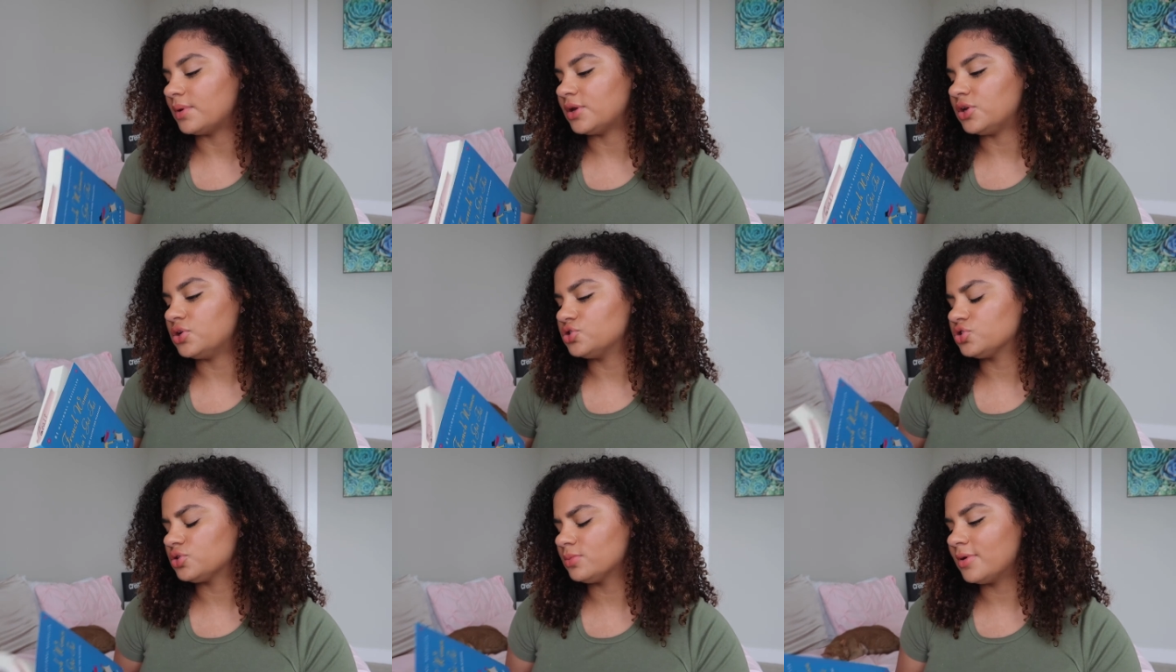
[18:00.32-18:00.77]
a
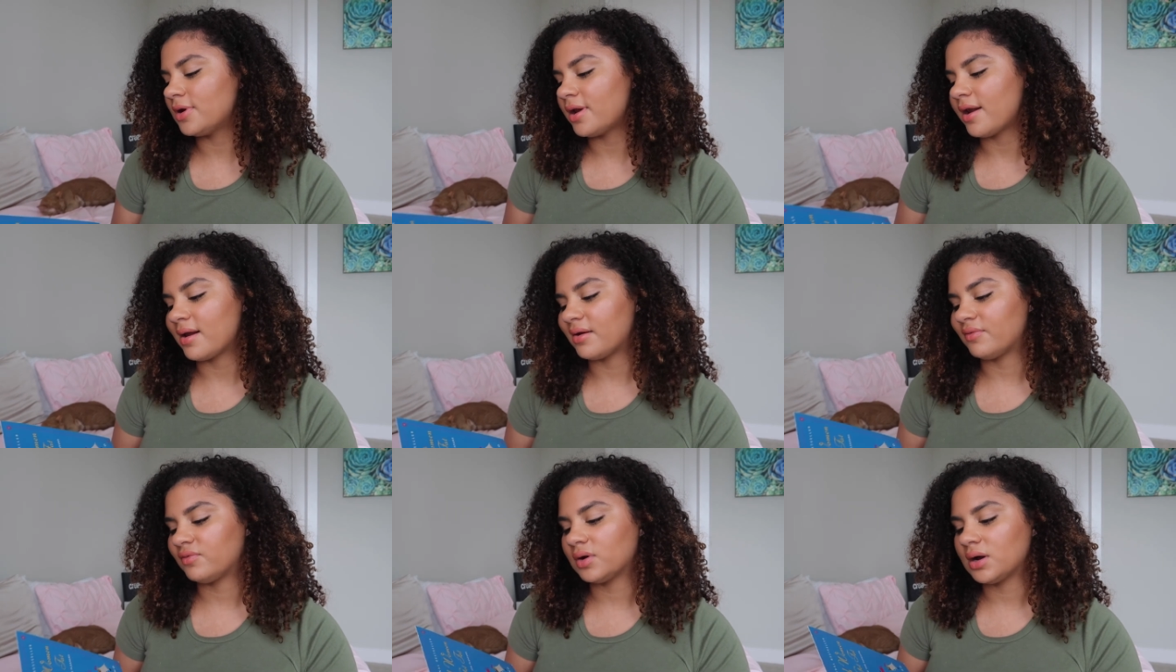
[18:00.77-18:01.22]
youtuber
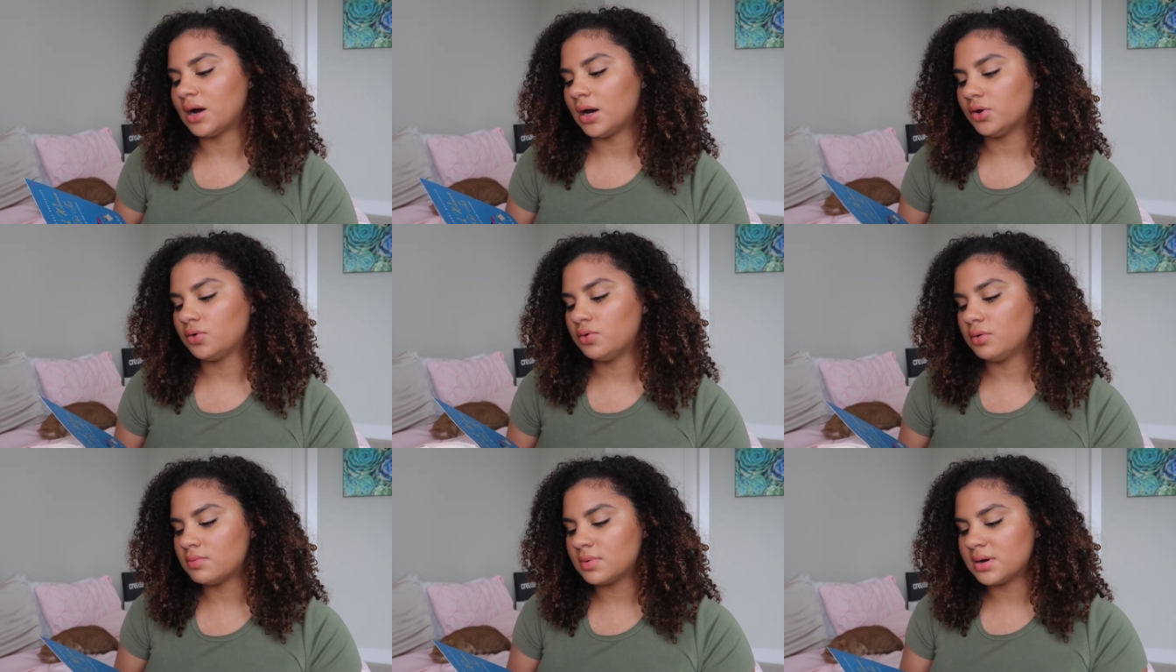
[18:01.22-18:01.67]
and I
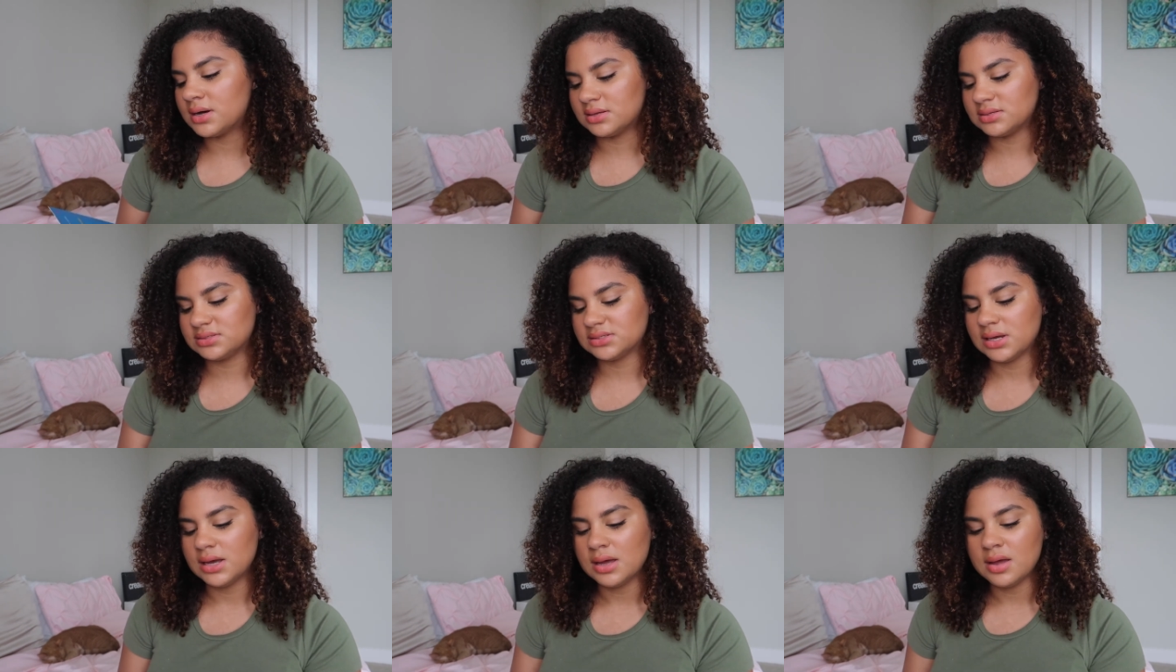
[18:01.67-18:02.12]
forgot who it
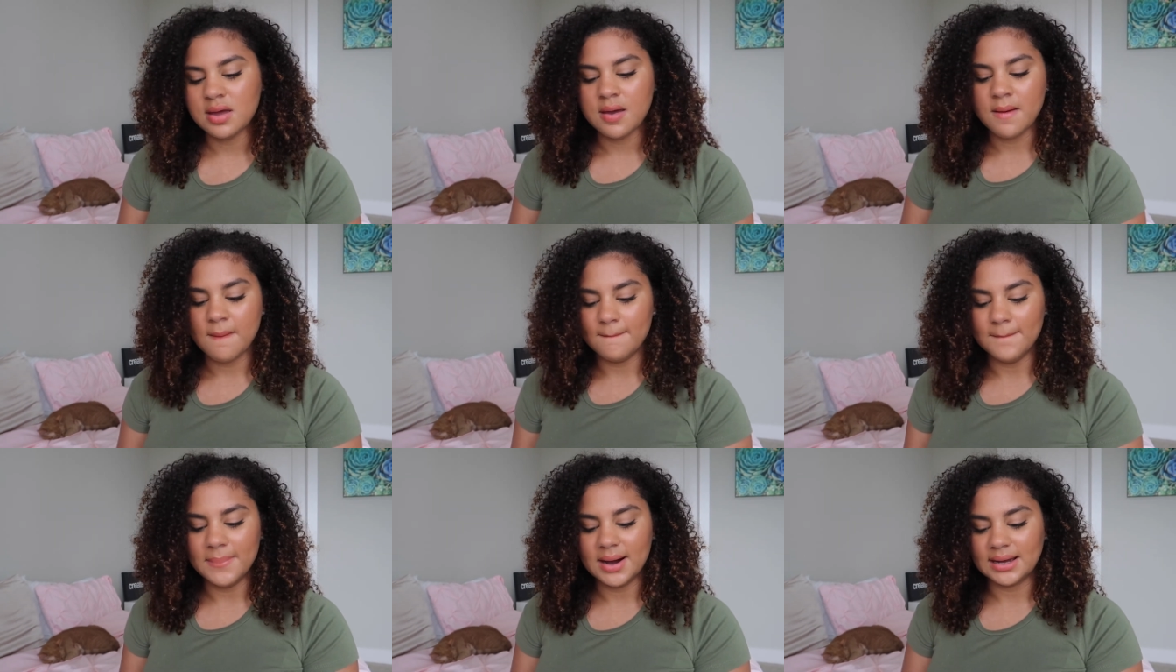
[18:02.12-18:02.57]
was
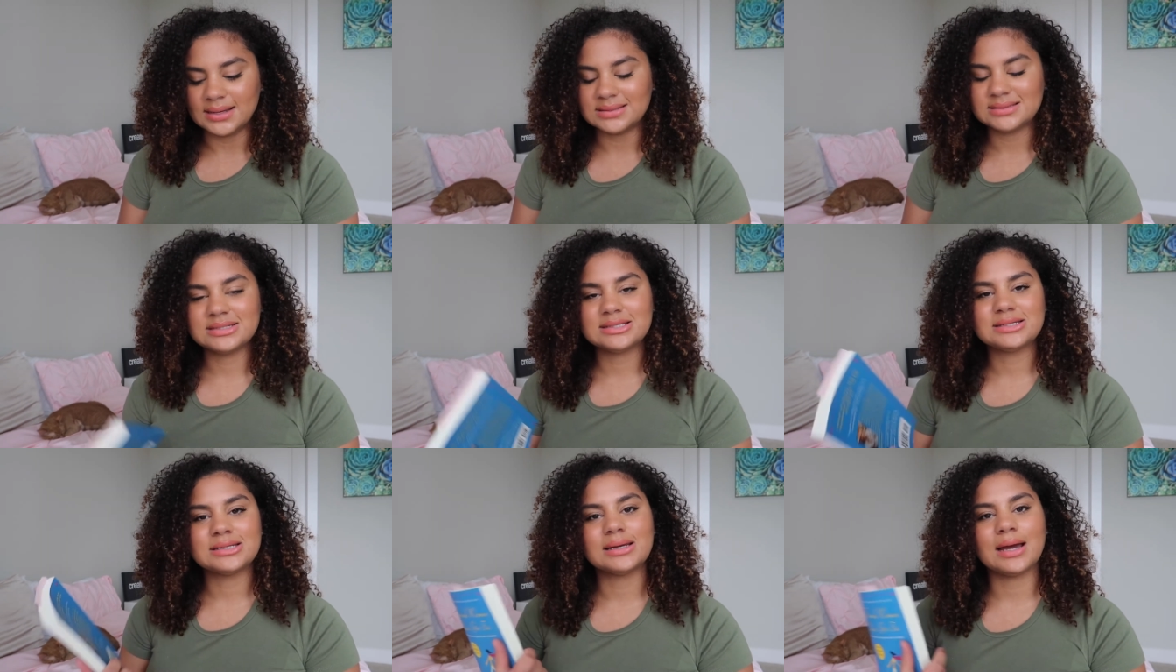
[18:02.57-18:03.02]

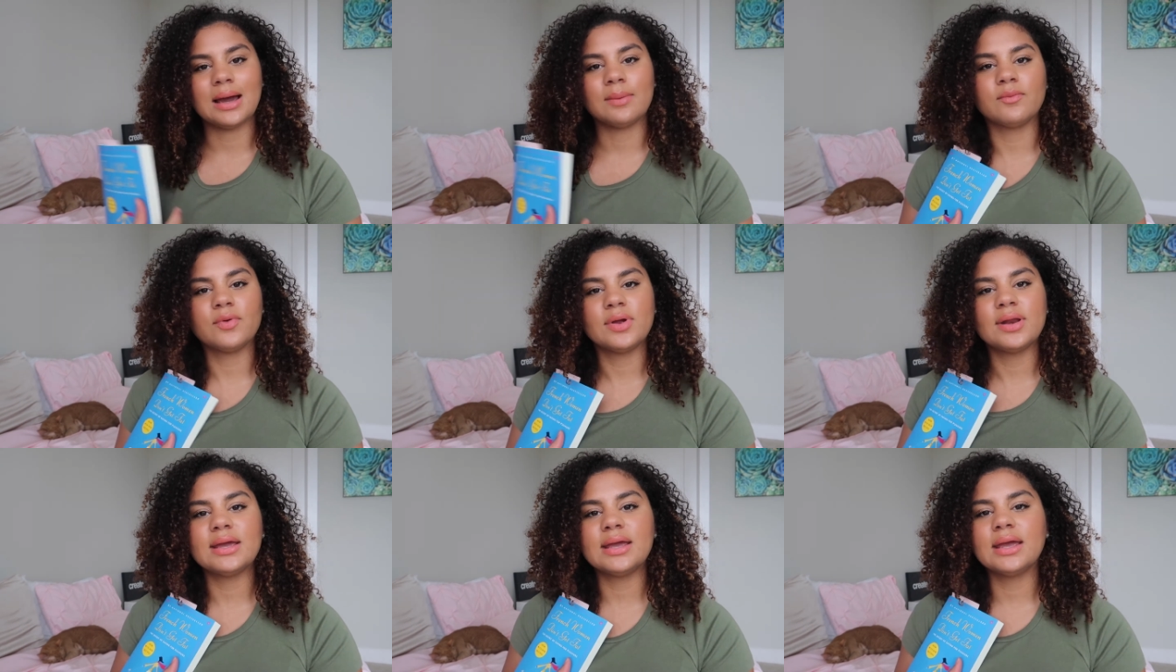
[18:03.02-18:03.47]
but
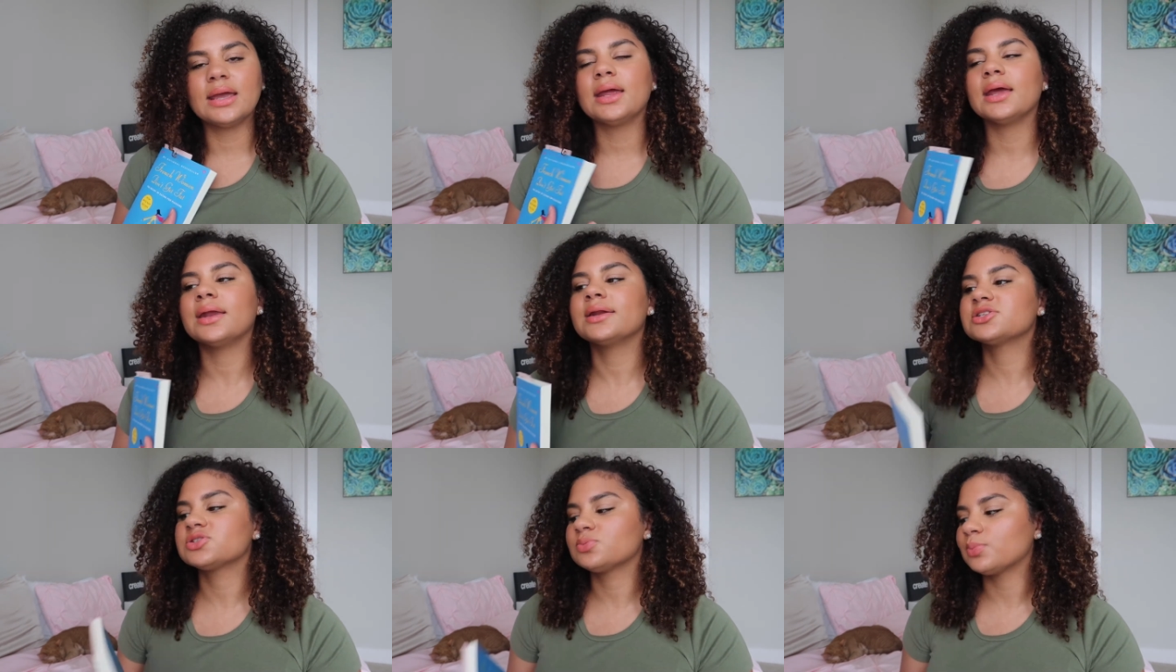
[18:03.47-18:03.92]
I'm reading it
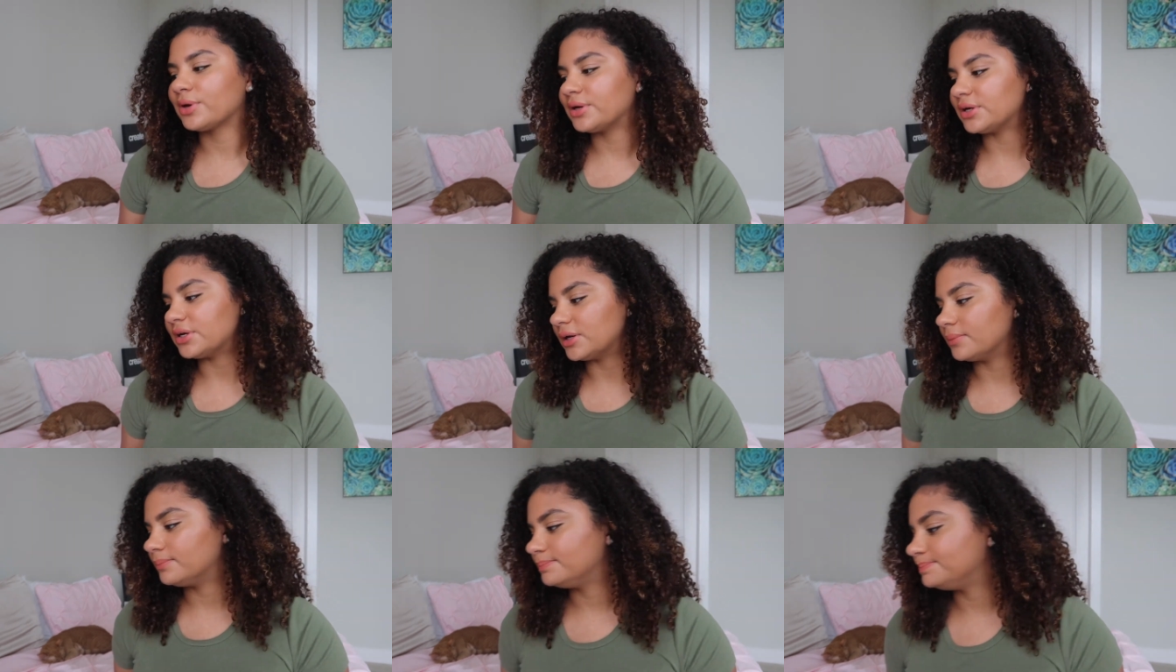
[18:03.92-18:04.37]
and it's pretty good.